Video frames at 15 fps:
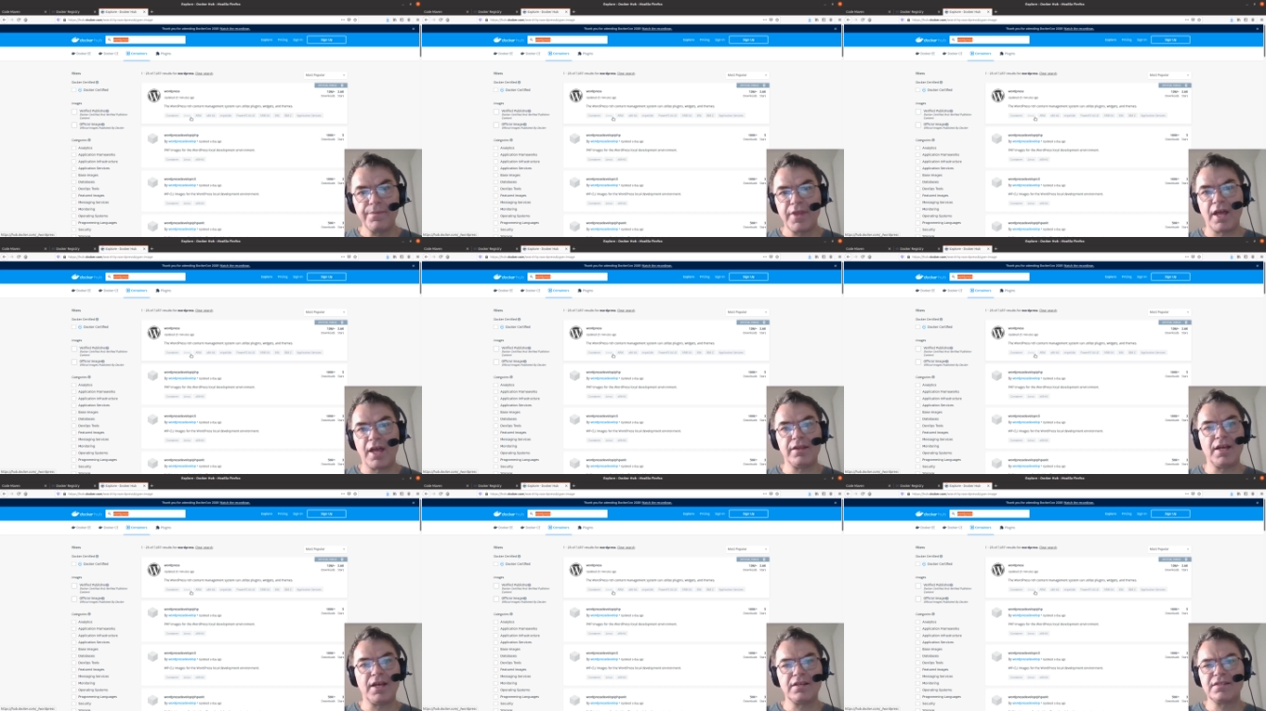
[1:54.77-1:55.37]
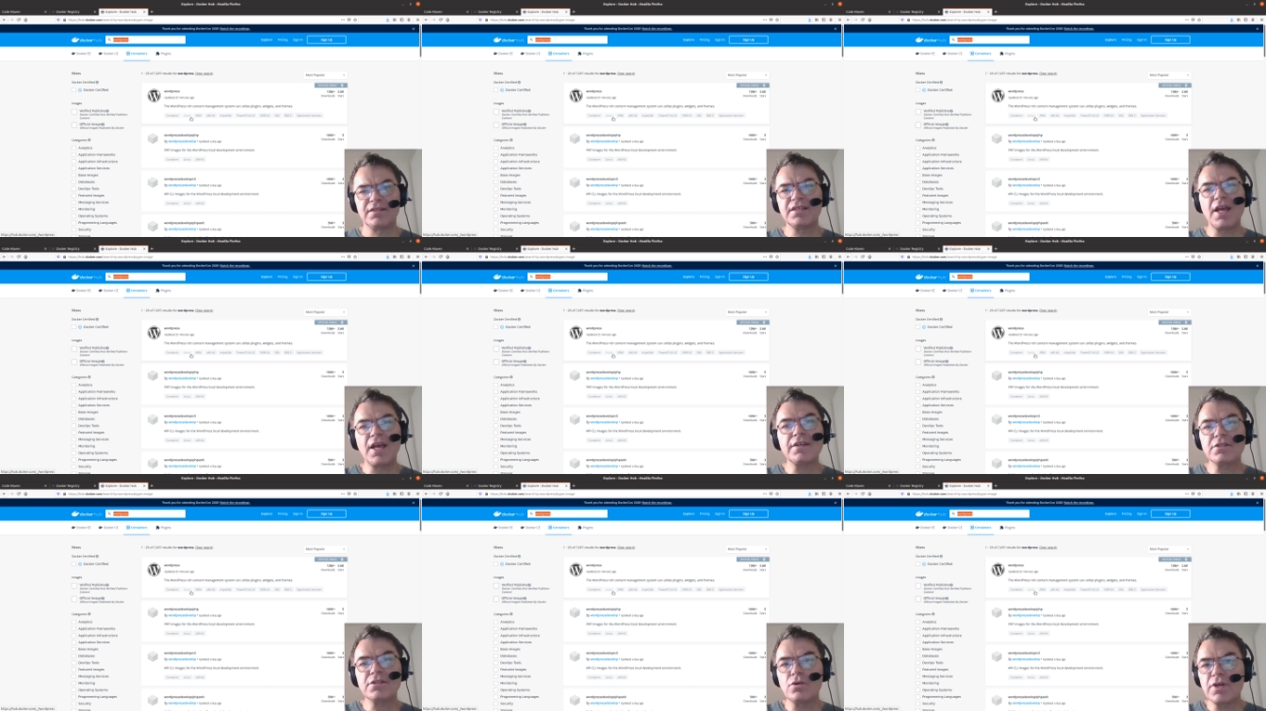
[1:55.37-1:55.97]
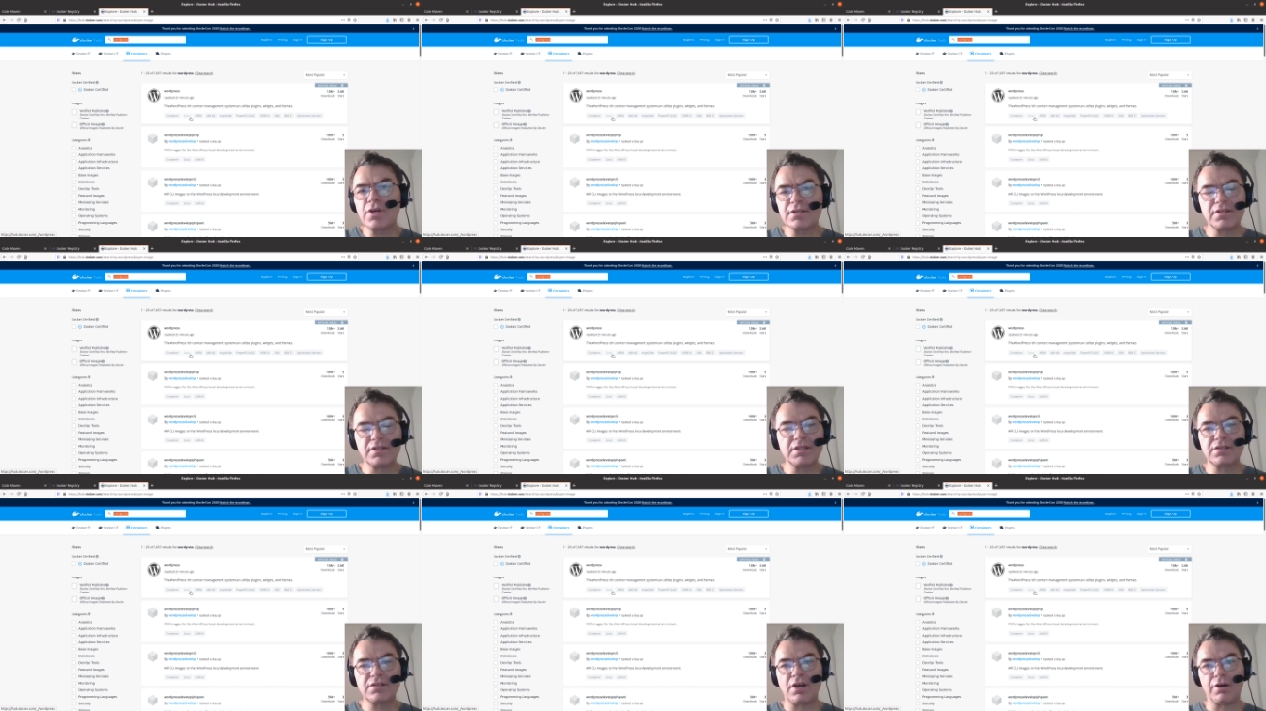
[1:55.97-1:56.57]
And I think as long as
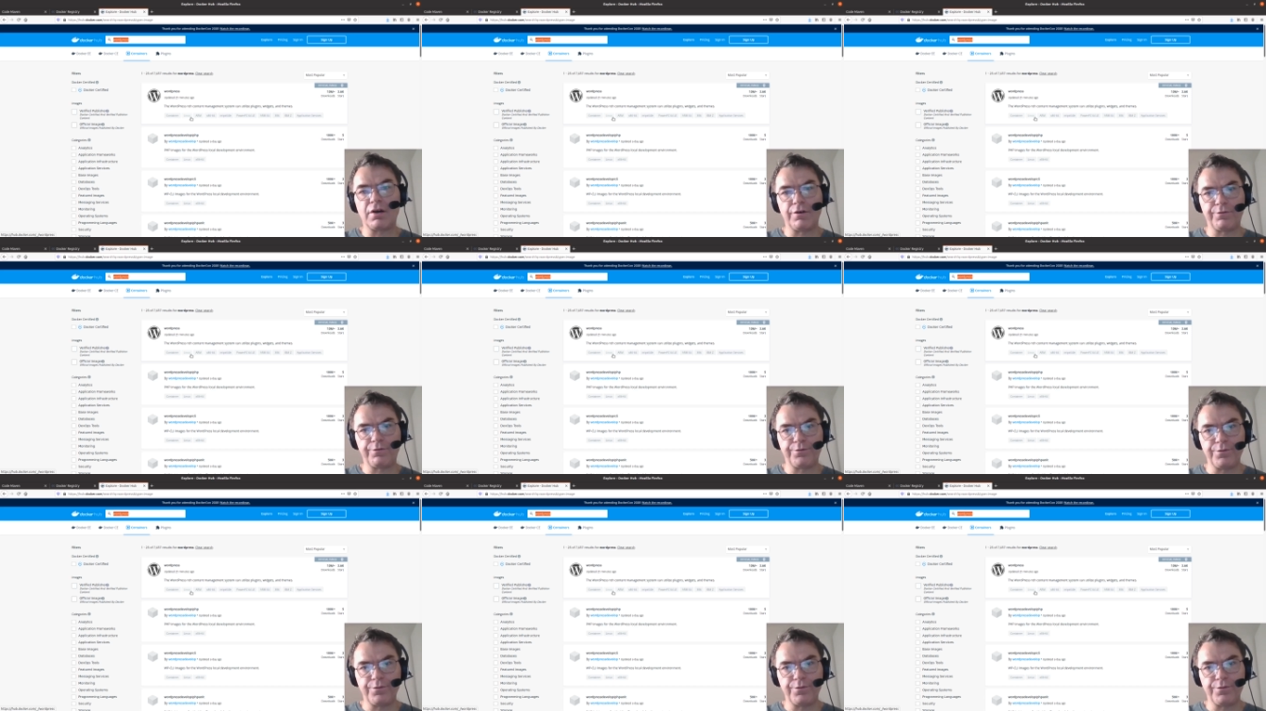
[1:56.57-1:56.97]
these are